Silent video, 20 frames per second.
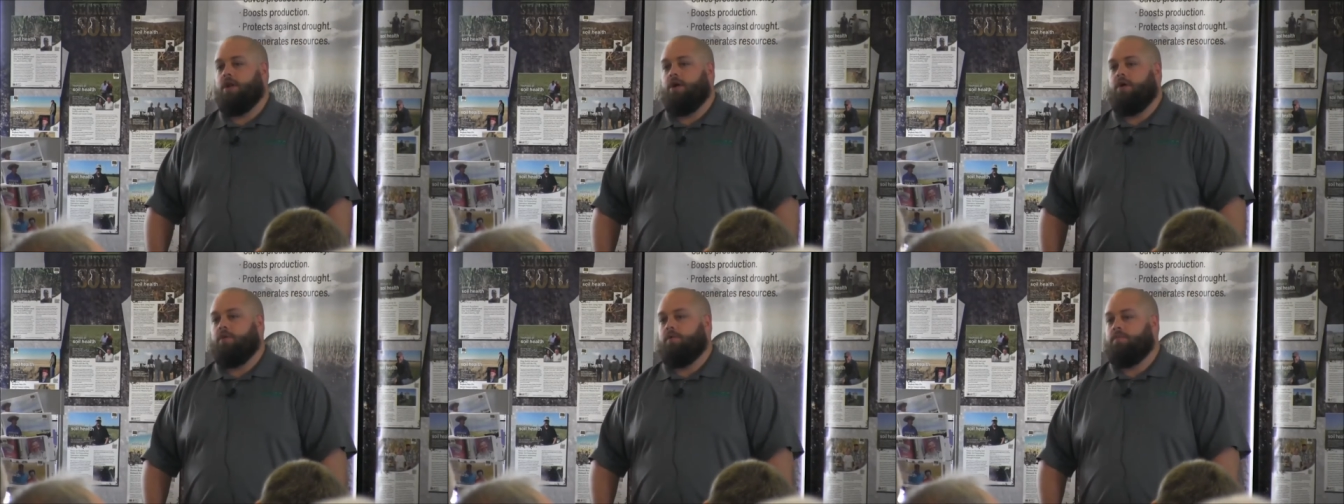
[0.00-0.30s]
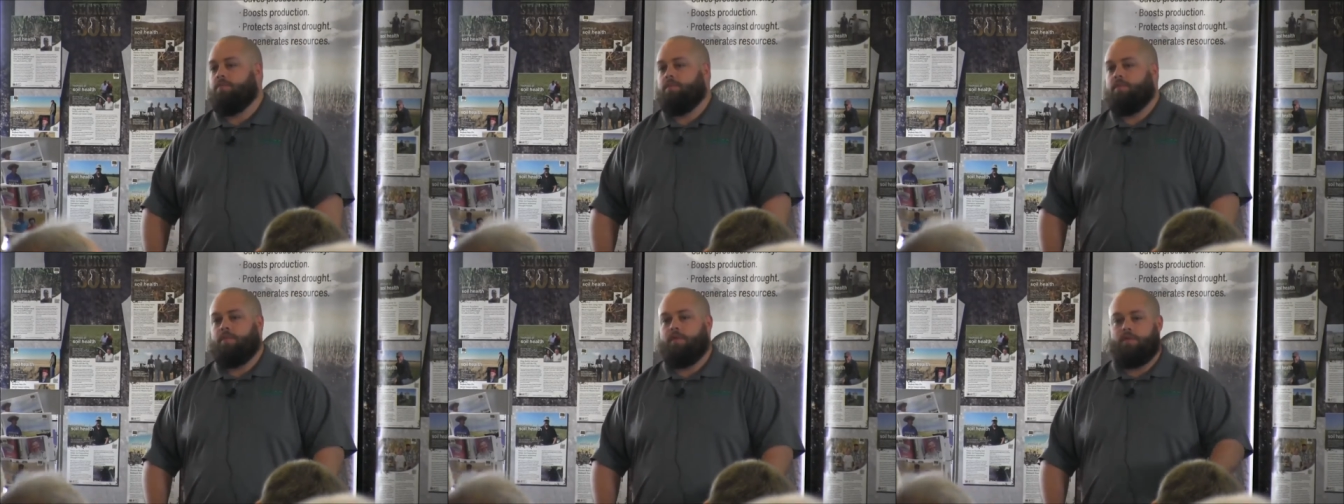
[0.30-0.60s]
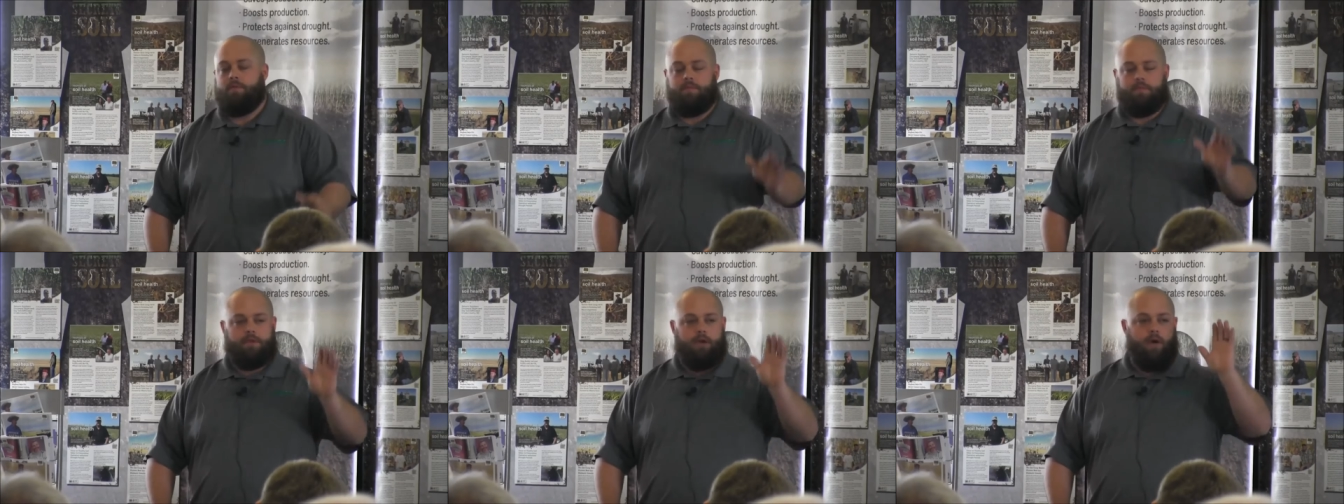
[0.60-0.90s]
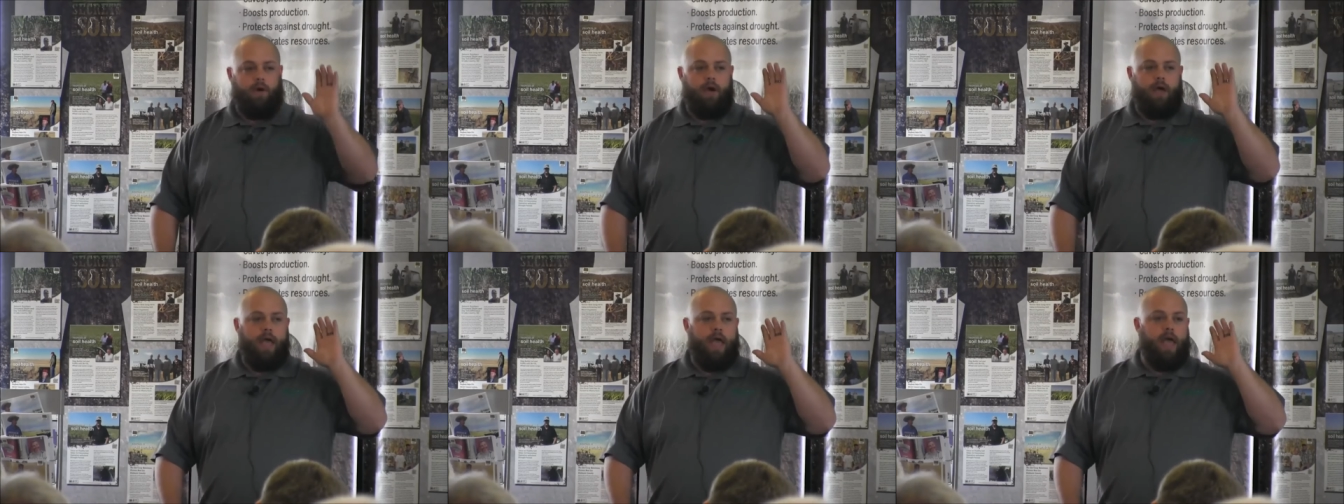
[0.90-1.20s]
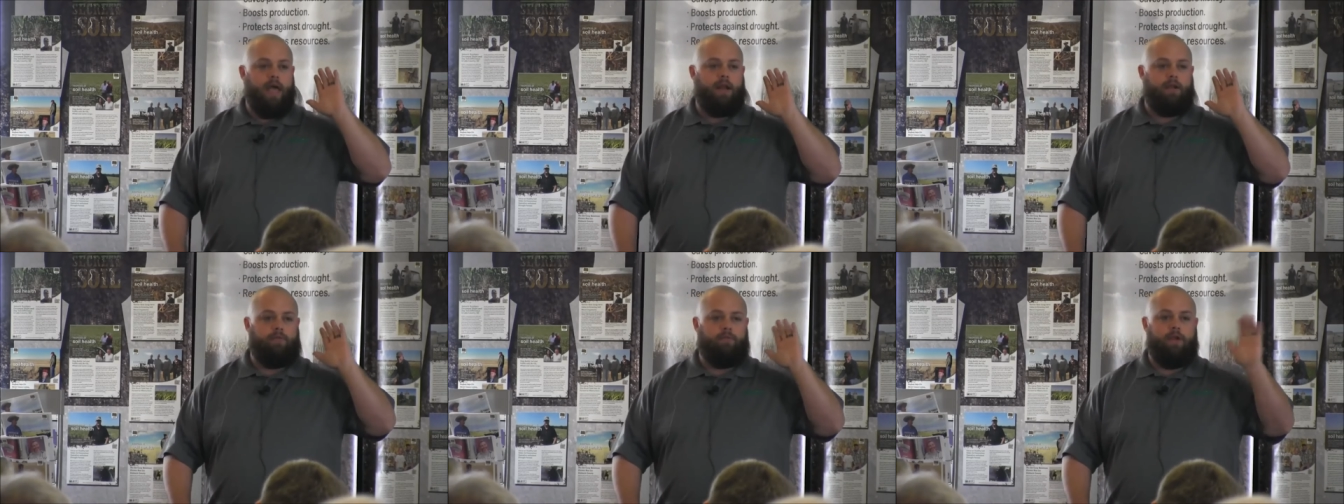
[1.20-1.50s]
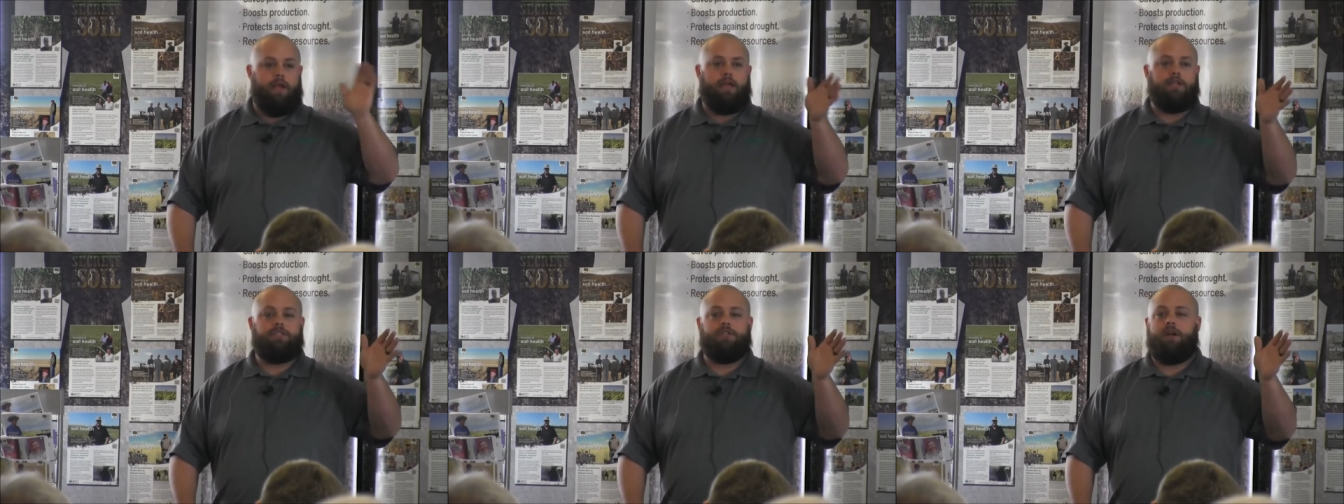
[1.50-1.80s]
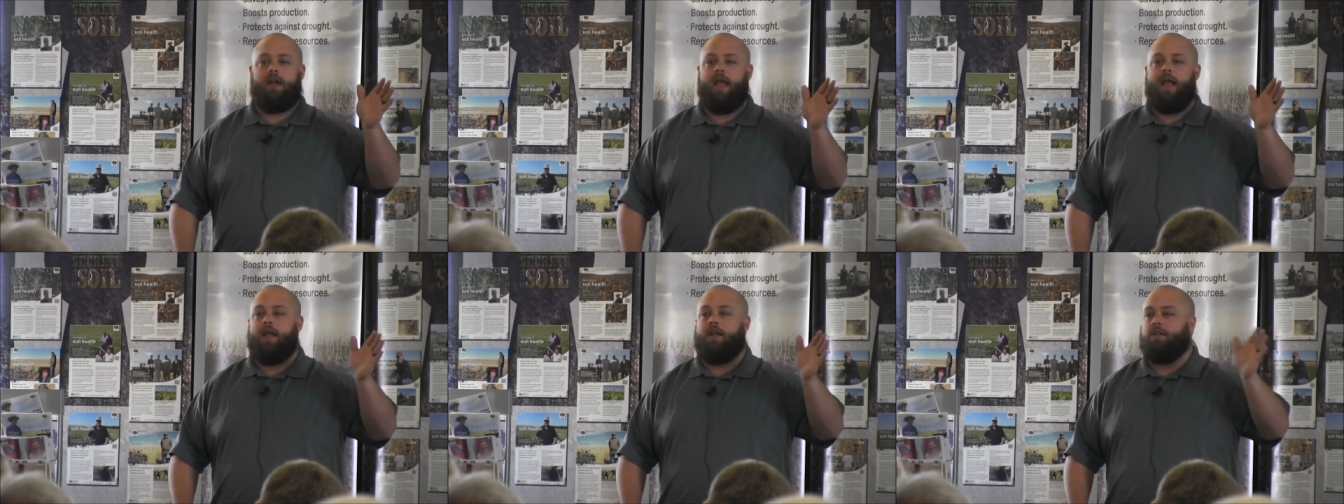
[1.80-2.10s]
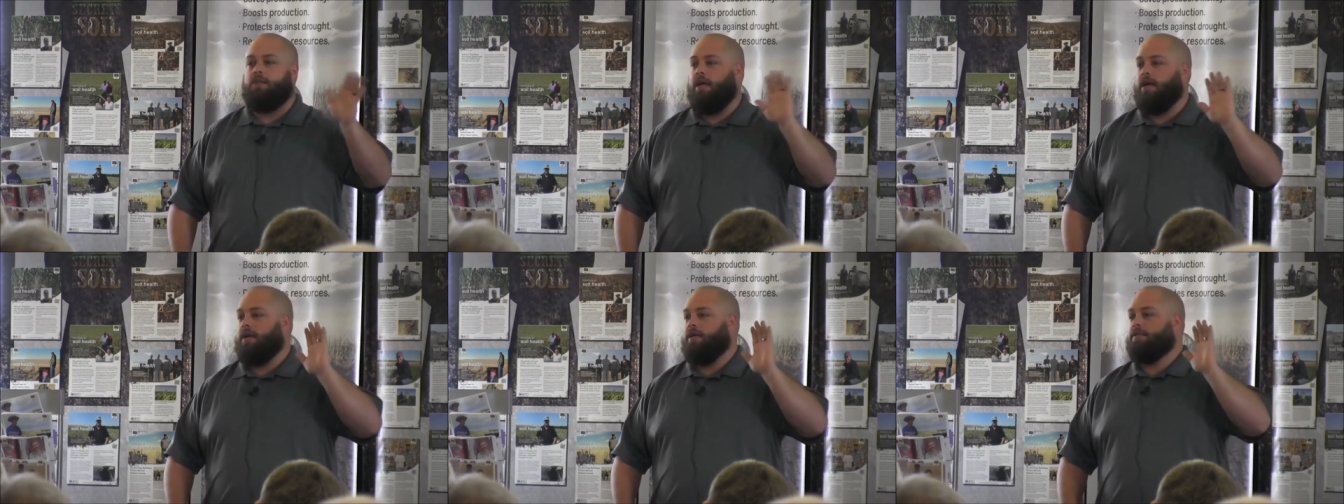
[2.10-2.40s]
you know, go ahead and raise your hand.